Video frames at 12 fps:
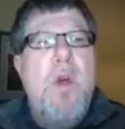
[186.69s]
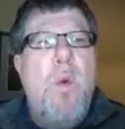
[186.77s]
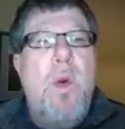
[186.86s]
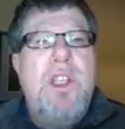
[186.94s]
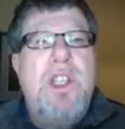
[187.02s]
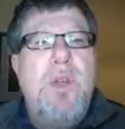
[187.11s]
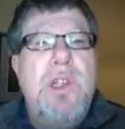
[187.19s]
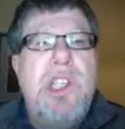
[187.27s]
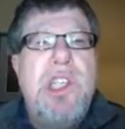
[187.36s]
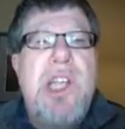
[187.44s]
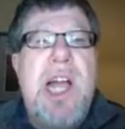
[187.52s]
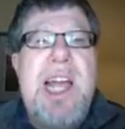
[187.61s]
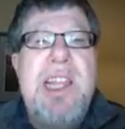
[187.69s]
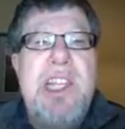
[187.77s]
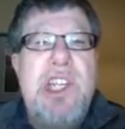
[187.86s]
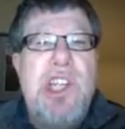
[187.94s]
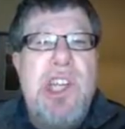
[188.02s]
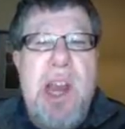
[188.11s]
Once you assign the
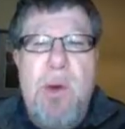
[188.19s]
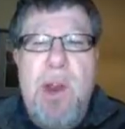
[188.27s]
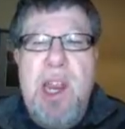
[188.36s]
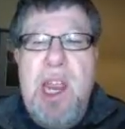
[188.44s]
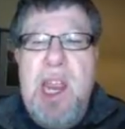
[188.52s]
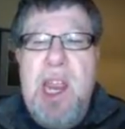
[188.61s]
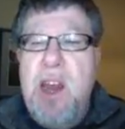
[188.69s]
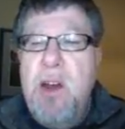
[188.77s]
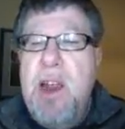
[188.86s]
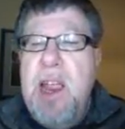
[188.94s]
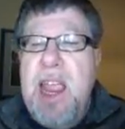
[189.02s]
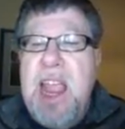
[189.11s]
sharing here,